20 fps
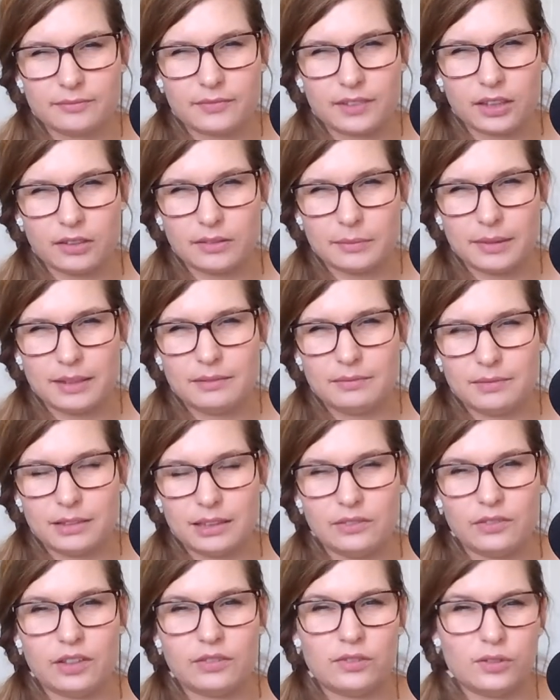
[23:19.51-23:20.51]
You know what I mean?
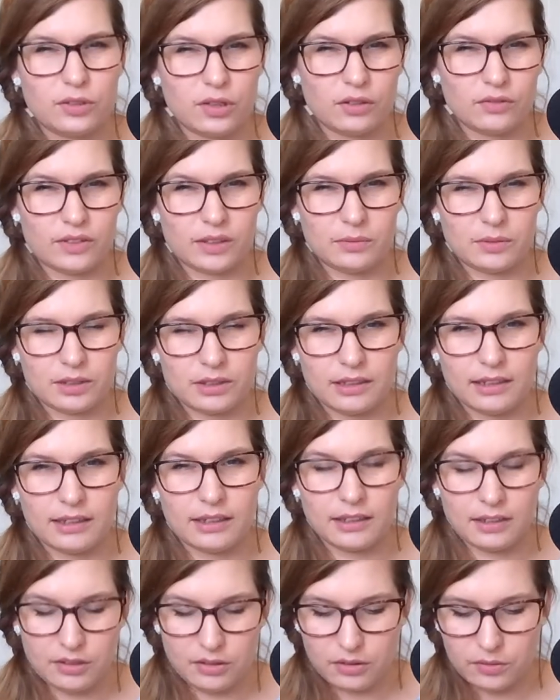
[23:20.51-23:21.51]
Even if you don't feel
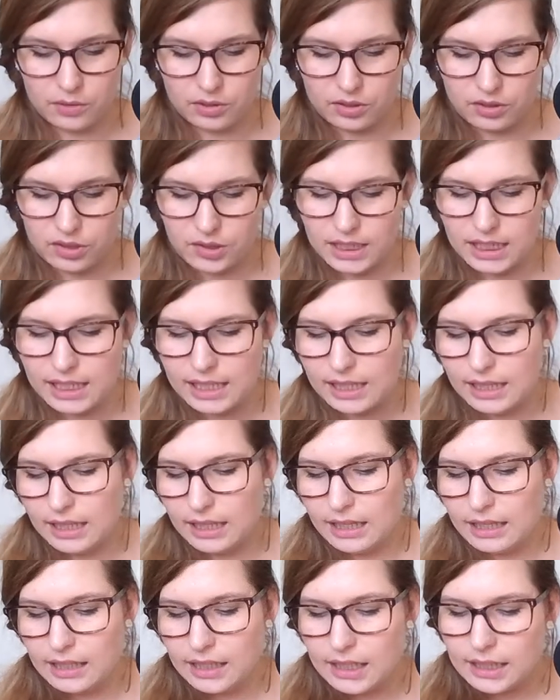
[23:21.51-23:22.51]
you know what you're doing.
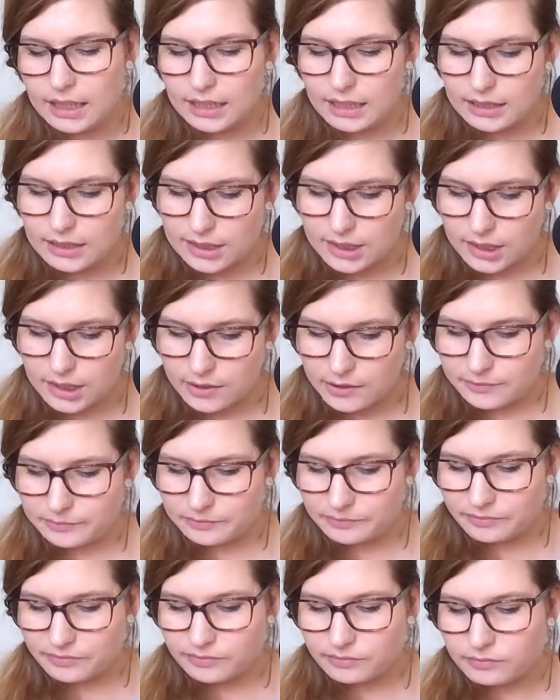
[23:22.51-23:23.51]
So,
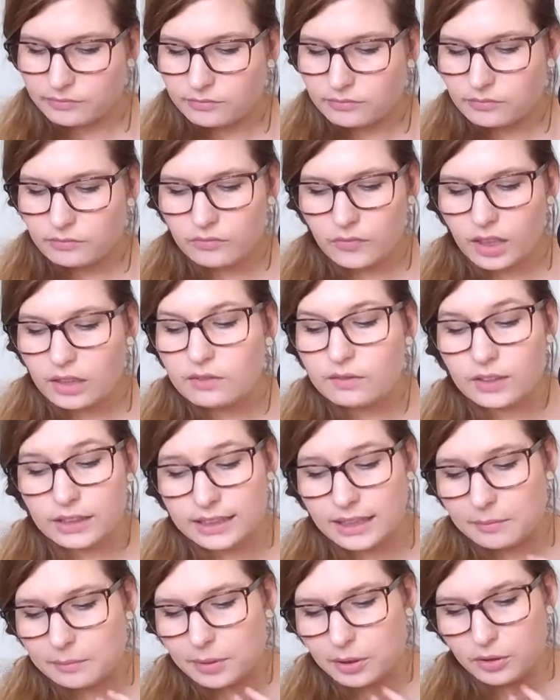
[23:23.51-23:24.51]
for
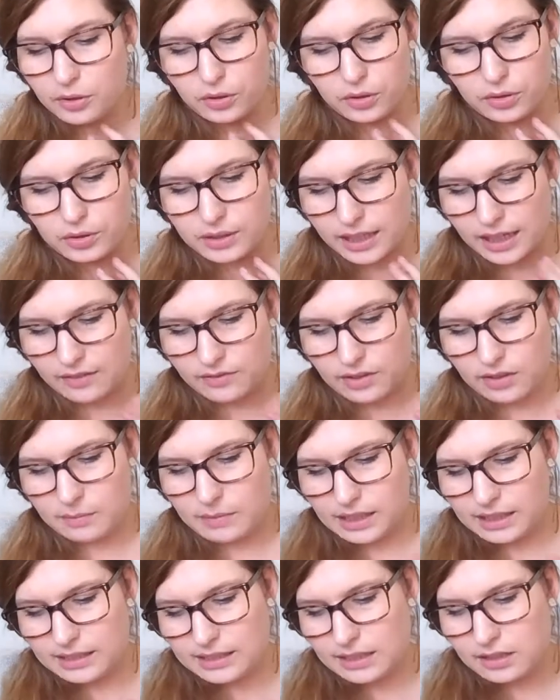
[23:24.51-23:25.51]
example, you could have a
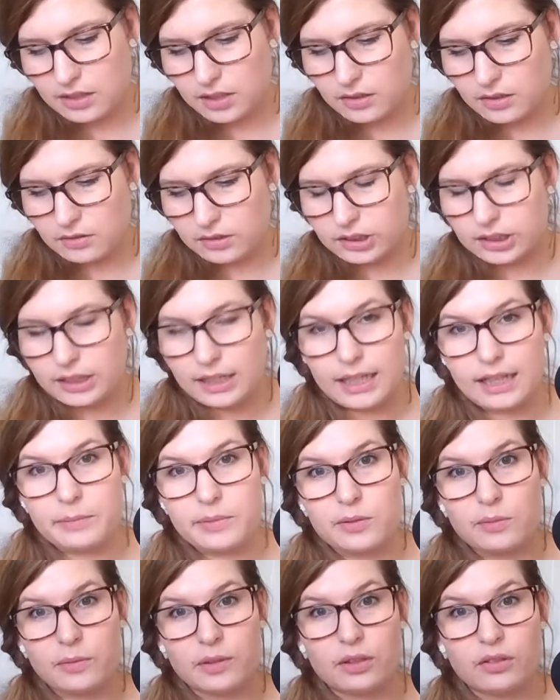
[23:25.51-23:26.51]
mindset coach that
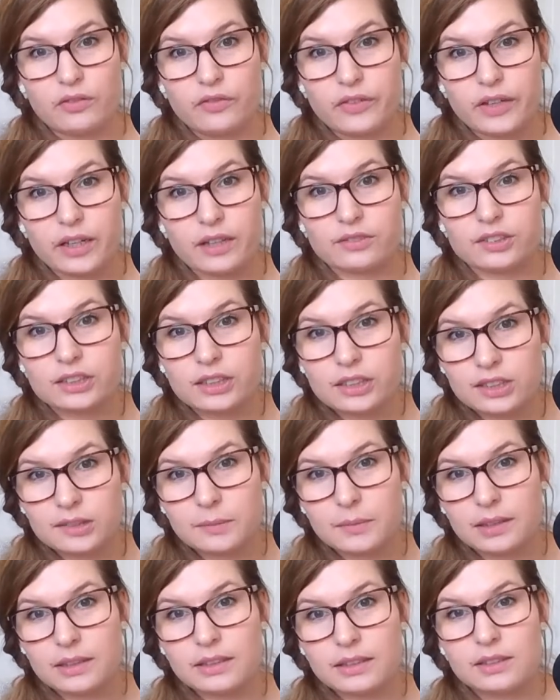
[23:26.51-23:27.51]
helps you with your fear of
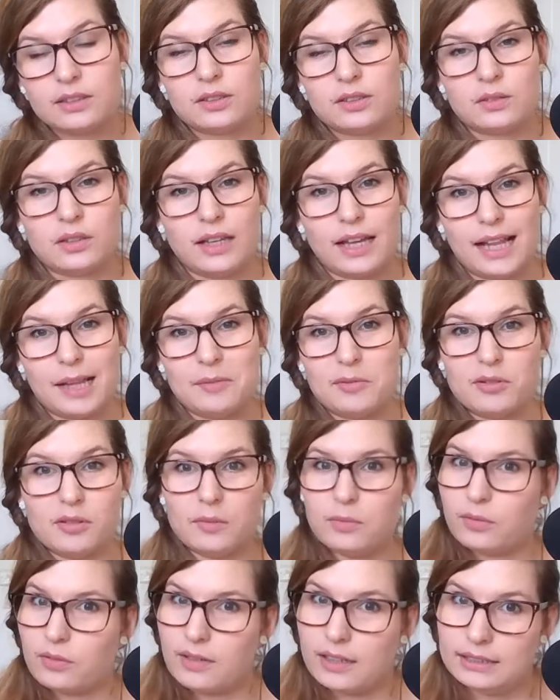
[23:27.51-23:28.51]
judgment, that helps you with
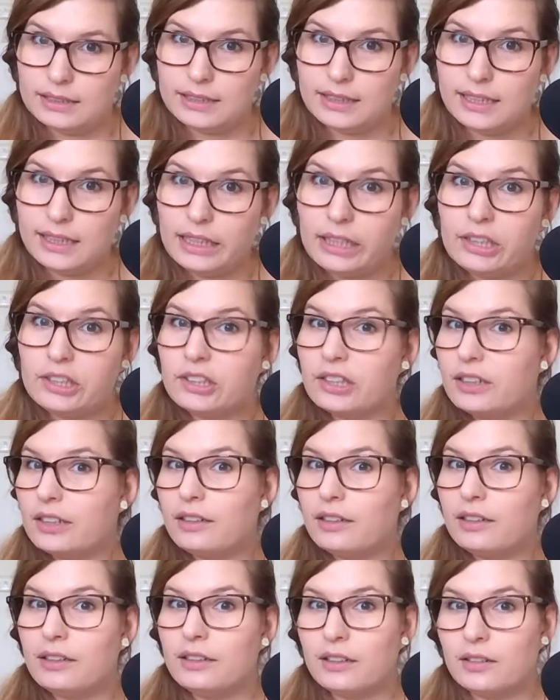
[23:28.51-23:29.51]

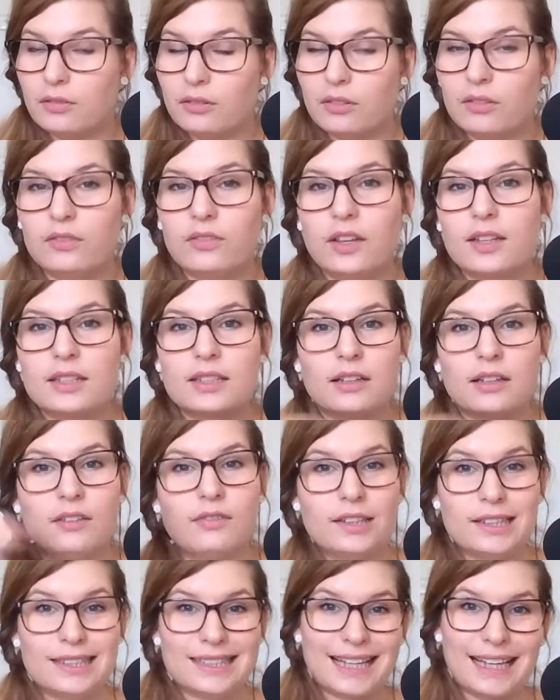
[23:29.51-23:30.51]
procrastination and all of the stuff
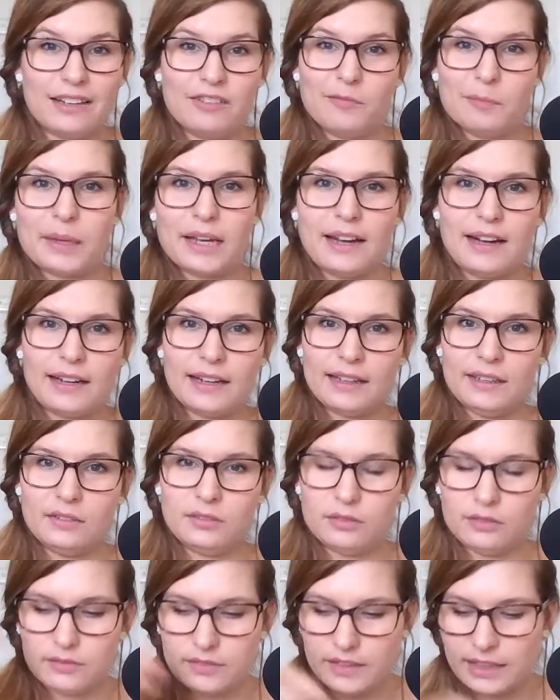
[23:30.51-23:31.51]
that's kind of behind
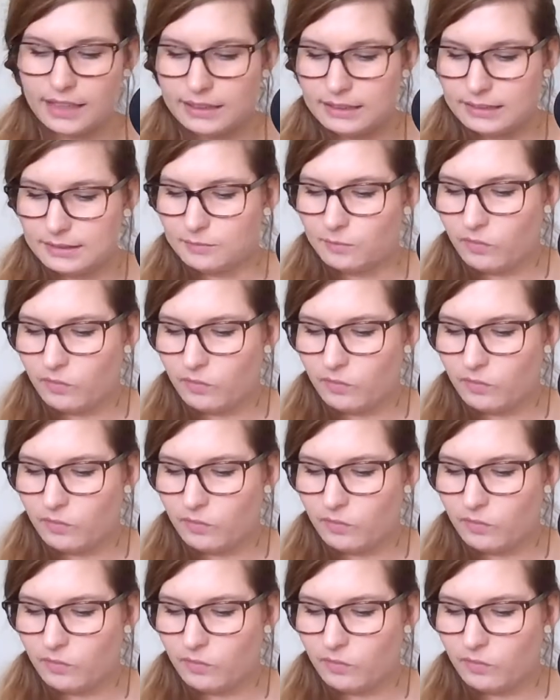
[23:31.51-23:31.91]
all of that.